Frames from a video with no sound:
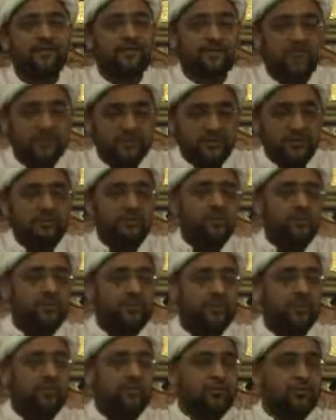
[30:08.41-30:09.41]
some Muslim
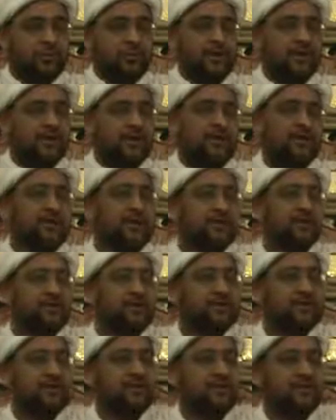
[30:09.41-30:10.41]
women who were
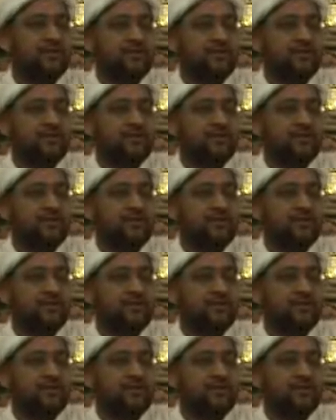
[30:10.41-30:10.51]
there,